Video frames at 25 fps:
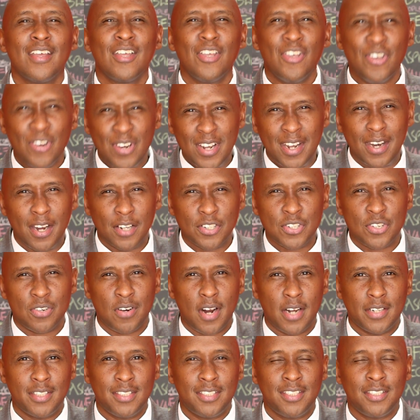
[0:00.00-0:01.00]
You need a
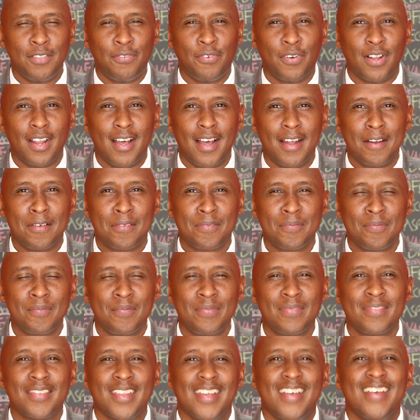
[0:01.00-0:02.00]
strategy for that.
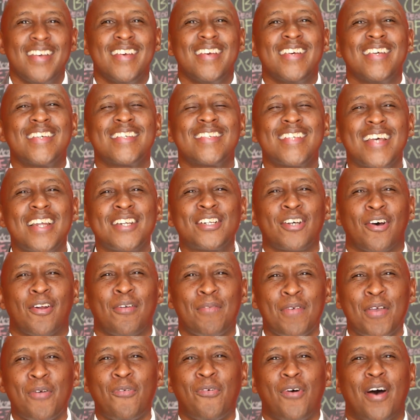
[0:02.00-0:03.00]

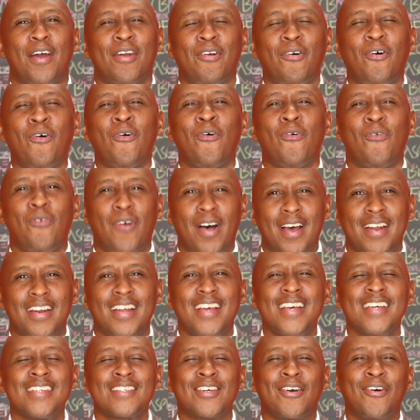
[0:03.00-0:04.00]
Centonomy
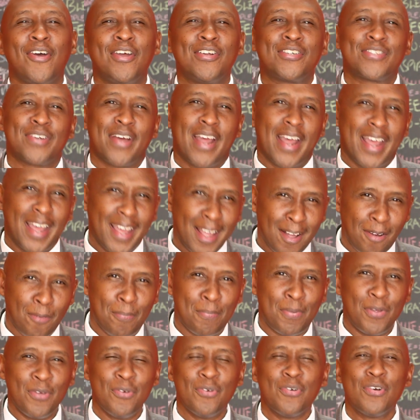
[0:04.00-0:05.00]
101 is going to
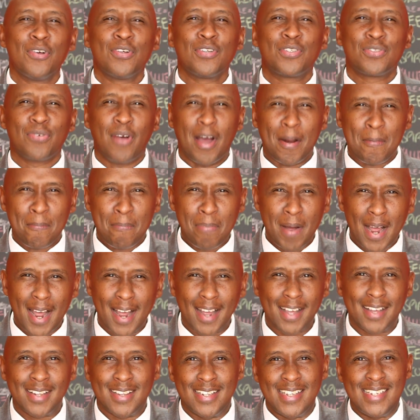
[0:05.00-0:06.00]
help you to
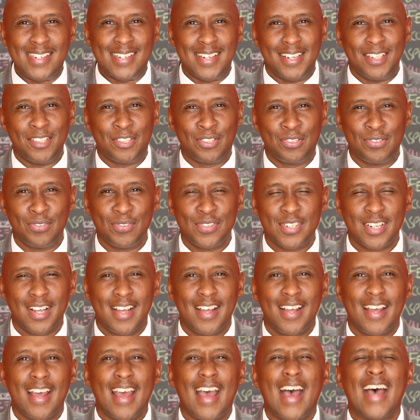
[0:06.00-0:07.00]
unpack these issues.
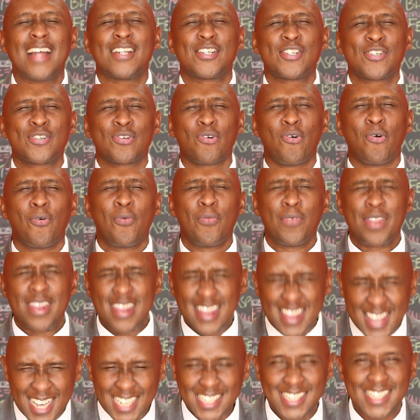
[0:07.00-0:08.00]
And so
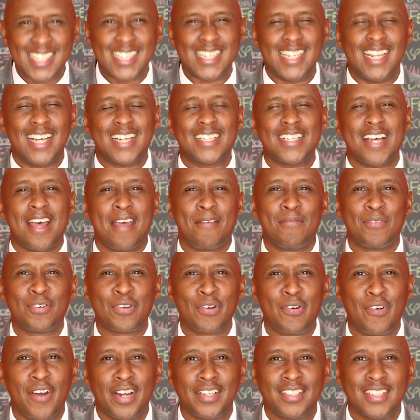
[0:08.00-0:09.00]
this is the time
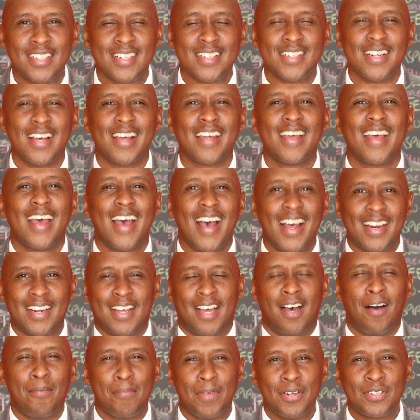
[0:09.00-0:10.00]
to register and
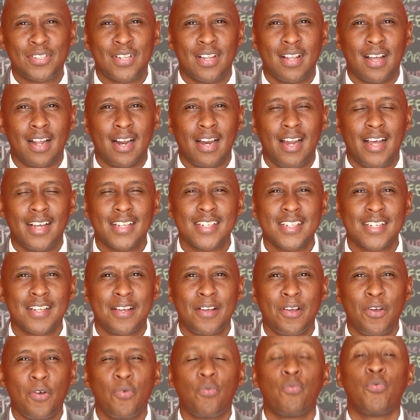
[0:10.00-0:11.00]
come into the class.
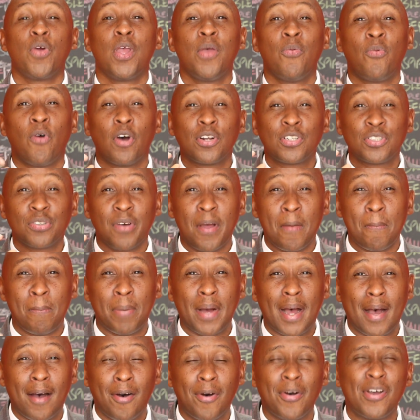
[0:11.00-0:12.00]
We want to
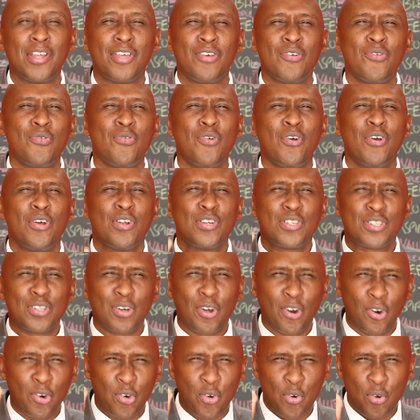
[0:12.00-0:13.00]
empower you to
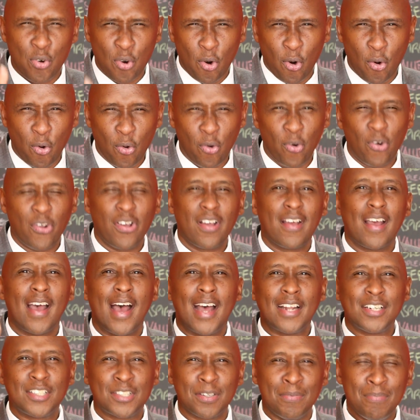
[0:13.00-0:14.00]
grow
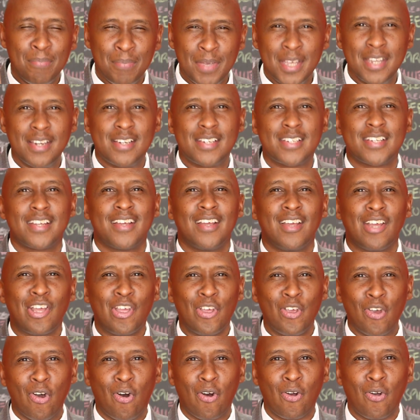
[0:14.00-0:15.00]
and to meet
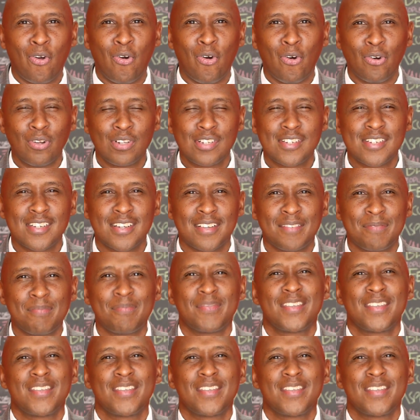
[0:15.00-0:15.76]
your goals.